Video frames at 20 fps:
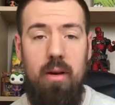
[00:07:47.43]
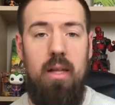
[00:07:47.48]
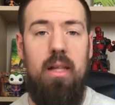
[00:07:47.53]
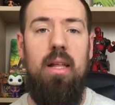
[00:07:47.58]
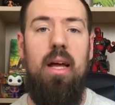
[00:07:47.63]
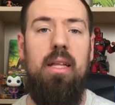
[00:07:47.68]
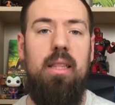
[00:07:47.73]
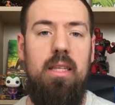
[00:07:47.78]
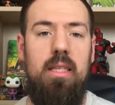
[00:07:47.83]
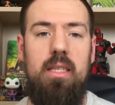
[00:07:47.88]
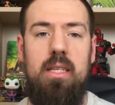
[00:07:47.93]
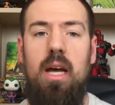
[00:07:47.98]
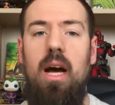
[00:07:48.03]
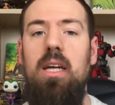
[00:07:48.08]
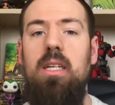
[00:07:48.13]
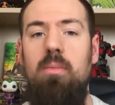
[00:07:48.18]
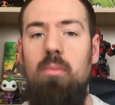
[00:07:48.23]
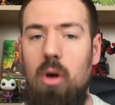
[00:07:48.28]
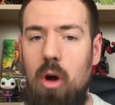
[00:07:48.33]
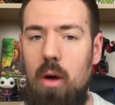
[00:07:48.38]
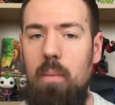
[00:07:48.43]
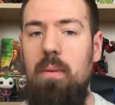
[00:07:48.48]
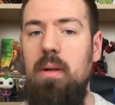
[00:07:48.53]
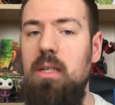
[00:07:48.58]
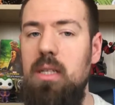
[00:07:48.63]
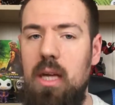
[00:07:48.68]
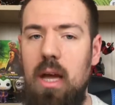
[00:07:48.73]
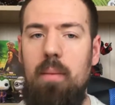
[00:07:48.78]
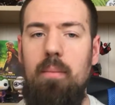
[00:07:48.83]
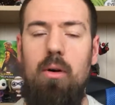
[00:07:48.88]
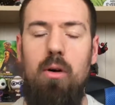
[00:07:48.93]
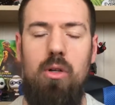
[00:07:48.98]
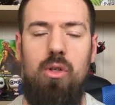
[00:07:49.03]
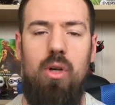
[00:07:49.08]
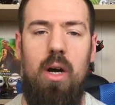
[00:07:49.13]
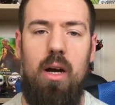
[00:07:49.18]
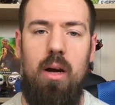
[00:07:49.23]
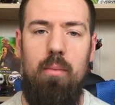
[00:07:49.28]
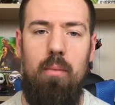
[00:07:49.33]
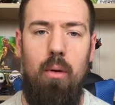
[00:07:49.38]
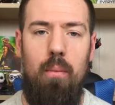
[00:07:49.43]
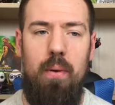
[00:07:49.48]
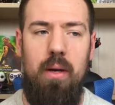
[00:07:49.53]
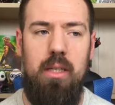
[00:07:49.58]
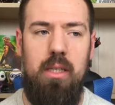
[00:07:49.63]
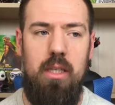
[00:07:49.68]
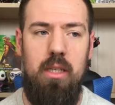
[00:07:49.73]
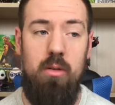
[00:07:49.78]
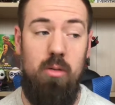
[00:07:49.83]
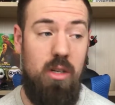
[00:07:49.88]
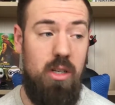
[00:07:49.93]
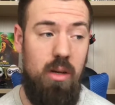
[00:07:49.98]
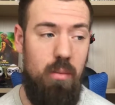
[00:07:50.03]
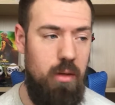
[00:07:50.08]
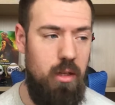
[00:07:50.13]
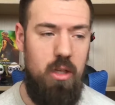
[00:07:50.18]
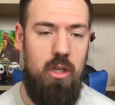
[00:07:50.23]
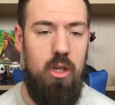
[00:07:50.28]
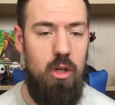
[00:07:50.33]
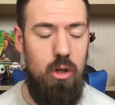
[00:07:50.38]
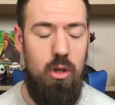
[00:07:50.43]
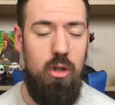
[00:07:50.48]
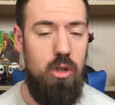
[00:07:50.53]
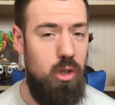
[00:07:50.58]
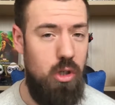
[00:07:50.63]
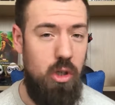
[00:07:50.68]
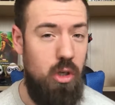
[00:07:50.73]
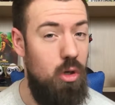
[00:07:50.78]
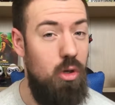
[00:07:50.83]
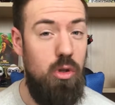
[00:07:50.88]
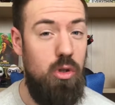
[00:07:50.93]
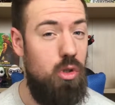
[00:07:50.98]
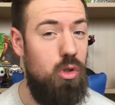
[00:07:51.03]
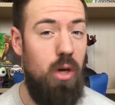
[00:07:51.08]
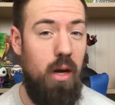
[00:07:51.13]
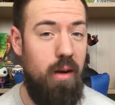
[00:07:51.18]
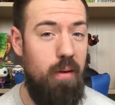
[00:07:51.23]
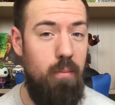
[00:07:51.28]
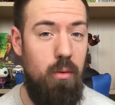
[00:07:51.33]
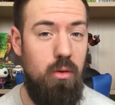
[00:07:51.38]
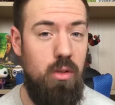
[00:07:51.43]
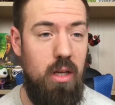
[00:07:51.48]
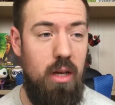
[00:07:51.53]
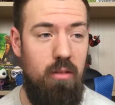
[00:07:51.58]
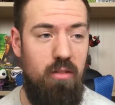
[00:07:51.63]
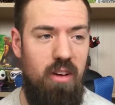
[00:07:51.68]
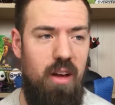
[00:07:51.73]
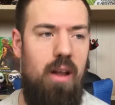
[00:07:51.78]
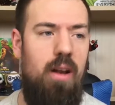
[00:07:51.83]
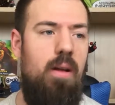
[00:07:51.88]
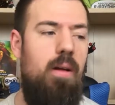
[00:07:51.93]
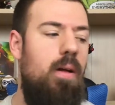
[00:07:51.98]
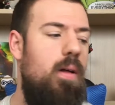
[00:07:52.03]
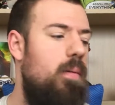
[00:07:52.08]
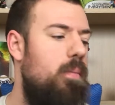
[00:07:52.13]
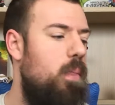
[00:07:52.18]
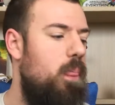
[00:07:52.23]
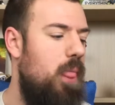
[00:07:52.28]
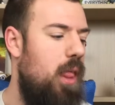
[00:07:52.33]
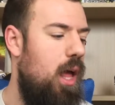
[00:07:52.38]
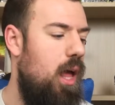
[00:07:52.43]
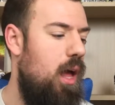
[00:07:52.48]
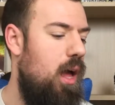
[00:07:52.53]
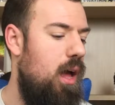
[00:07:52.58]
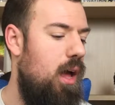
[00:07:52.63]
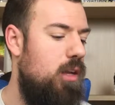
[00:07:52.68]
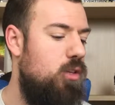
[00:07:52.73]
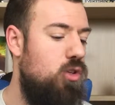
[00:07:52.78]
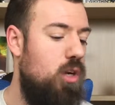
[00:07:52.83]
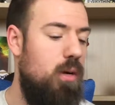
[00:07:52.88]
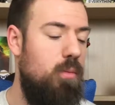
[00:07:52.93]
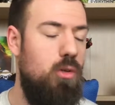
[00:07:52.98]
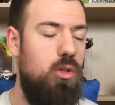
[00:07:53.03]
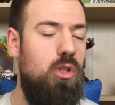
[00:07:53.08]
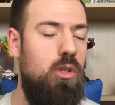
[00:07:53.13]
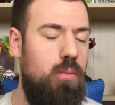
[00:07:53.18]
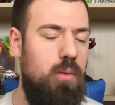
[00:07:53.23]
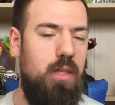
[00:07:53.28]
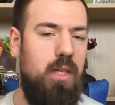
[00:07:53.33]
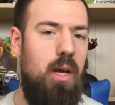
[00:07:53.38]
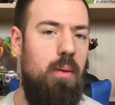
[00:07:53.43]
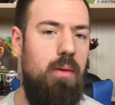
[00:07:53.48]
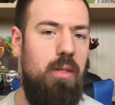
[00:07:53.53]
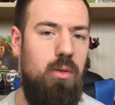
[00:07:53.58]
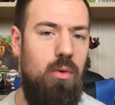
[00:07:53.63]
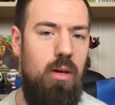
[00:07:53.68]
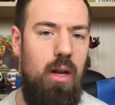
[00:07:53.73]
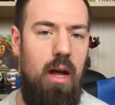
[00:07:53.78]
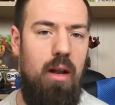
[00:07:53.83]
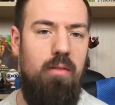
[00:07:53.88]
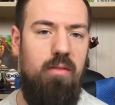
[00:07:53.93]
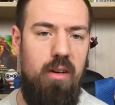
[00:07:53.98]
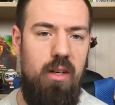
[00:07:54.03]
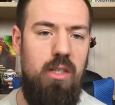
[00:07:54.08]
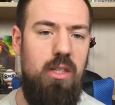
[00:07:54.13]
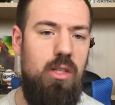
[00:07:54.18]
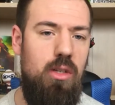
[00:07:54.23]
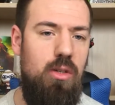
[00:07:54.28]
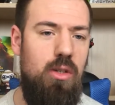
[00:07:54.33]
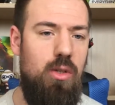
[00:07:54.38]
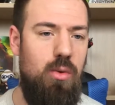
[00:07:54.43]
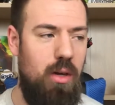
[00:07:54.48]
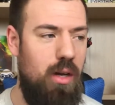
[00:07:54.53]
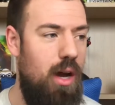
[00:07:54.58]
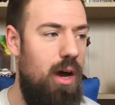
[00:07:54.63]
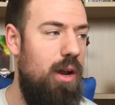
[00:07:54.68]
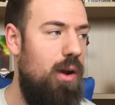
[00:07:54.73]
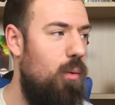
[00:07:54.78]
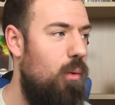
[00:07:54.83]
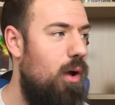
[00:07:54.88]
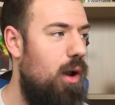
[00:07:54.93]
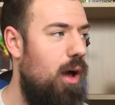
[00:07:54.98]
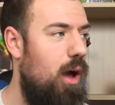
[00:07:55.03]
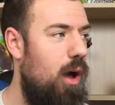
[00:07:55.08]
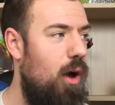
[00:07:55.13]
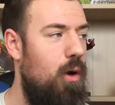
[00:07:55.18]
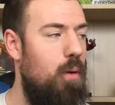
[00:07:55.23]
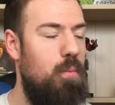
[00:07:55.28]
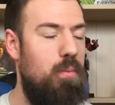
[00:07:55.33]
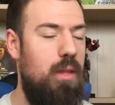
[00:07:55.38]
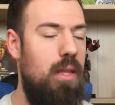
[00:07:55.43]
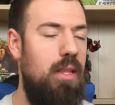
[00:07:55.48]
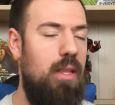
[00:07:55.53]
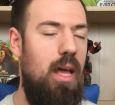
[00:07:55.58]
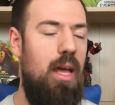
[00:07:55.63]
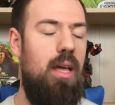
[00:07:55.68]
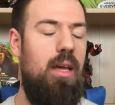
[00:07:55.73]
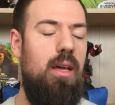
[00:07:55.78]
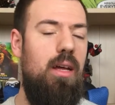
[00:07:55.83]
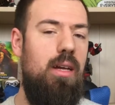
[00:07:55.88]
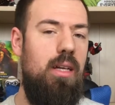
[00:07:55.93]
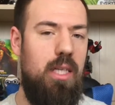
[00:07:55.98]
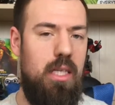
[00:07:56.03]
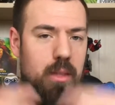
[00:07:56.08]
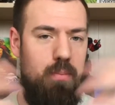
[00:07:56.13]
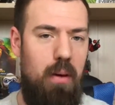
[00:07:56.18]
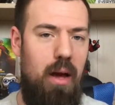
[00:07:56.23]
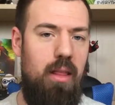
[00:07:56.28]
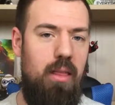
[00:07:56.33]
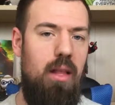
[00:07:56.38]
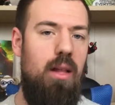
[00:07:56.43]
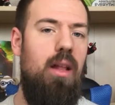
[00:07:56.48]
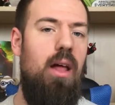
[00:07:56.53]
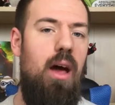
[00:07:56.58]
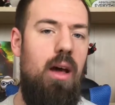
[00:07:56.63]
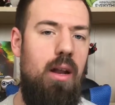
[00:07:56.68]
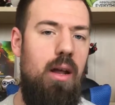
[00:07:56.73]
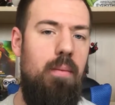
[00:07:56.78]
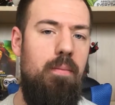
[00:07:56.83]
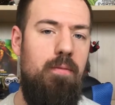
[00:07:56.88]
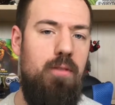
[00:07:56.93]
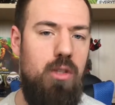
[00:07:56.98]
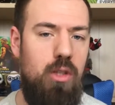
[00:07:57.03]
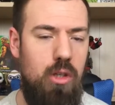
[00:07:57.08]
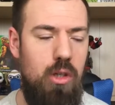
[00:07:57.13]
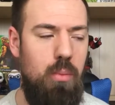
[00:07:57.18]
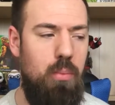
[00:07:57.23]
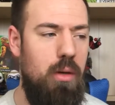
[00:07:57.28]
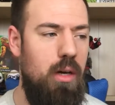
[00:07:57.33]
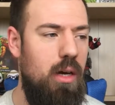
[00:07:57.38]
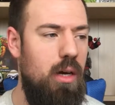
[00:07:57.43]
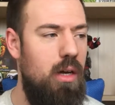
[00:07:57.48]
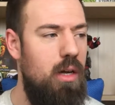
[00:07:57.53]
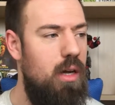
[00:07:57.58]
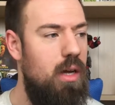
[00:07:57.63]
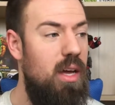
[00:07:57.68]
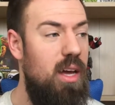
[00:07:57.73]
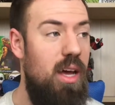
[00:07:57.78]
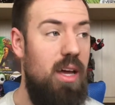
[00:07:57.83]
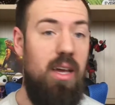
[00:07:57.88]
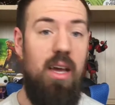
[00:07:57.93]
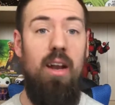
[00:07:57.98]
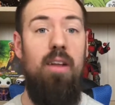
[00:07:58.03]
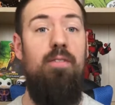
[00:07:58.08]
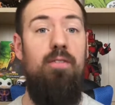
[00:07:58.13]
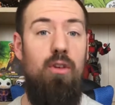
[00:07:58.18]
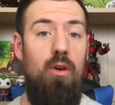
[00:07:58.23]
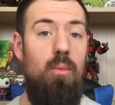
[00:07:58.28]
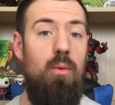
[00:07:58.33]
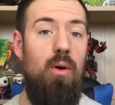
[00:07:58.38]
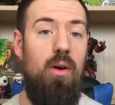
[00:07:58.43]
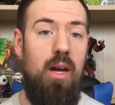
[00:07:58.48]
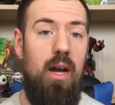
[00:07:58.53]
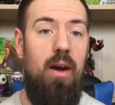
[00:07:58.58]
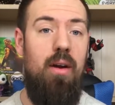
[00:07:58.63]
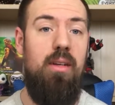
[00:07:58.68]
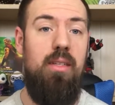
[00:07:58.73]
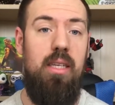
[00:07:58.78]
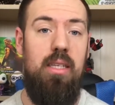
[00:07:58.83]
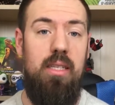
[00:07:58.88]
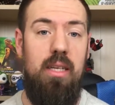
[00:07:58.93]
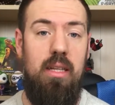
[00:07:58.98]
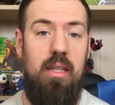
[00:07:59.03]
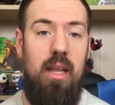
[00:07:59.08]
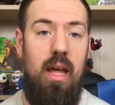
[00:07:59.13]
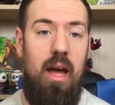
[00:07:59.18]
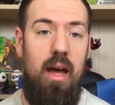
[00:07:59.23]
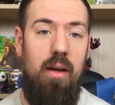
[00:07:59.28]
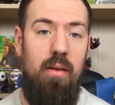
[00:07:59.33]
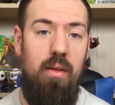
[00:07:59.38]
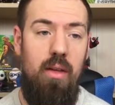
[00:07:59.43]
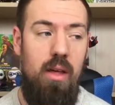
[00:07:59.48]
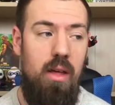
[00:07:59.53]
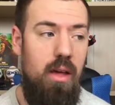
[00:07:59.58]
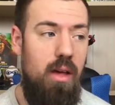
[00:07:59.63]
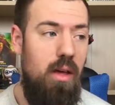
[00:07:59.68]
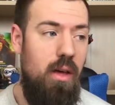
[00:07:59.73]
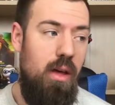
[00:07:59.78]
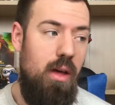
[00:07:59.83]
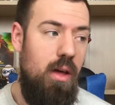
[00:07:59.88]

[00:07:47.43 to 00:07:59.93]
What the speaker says: But I really like these guys. I'm hoping to get more Dragon Ball pieces because I'm a huge, huge Dragon Ball Z fan. Dragon Ball Super is coming to an end very soon, so I kind of want to hope that they can expand the lineup for Super, get a few more characters in there.